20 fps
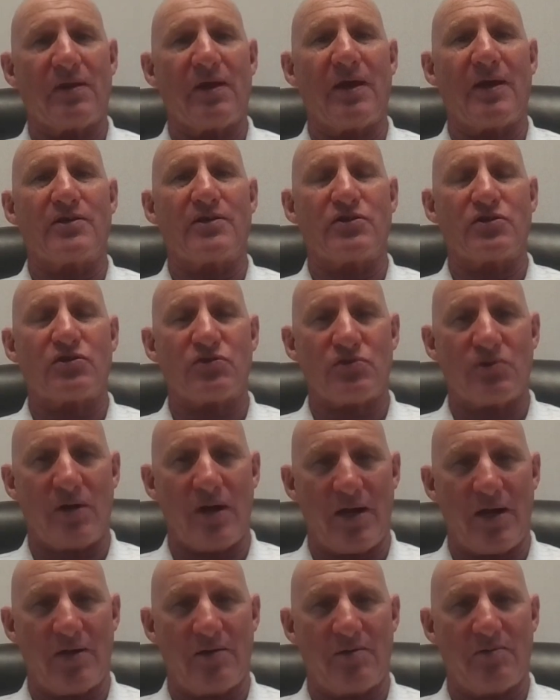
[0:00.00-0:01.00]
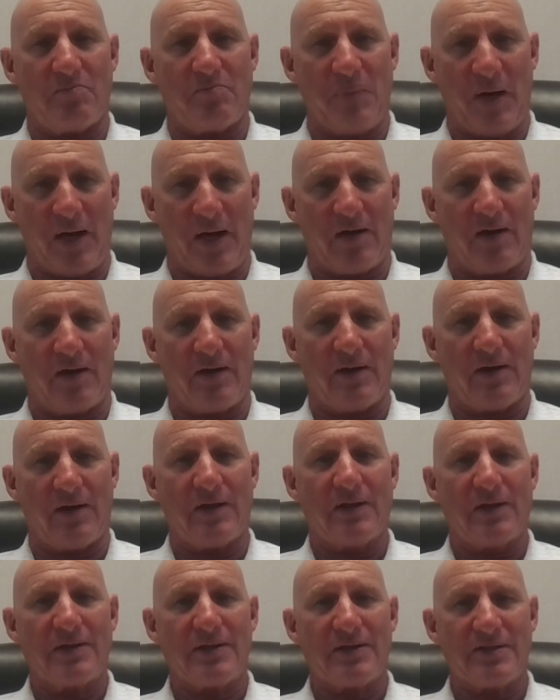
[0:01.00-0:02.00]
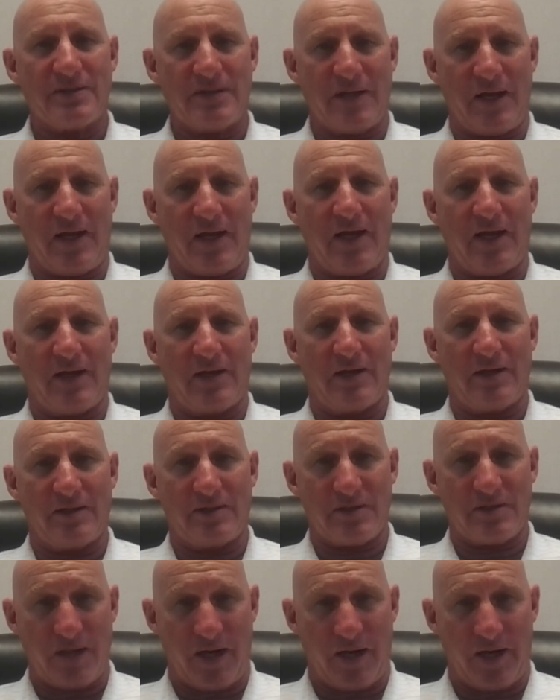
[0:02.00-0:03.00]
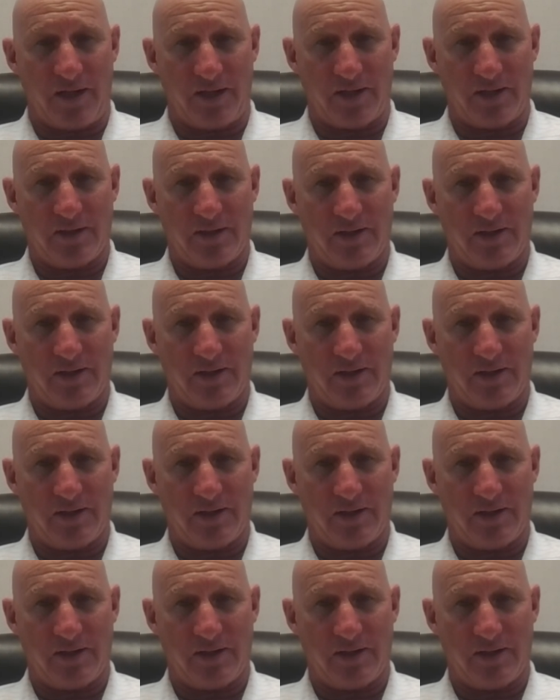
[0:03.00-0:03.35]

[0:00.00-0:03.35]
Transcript: a straight barren sand site.